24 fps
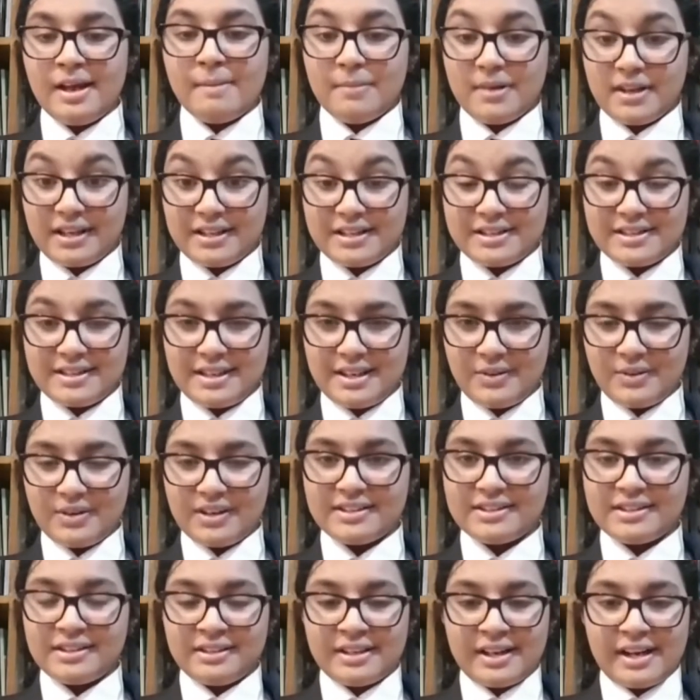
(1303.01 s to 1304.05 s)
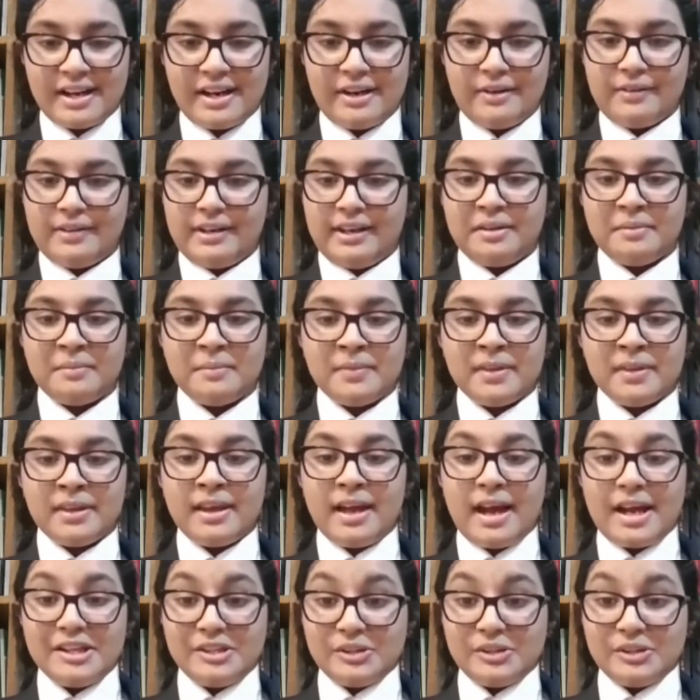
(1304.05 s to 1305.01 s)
but considering it's a diary, I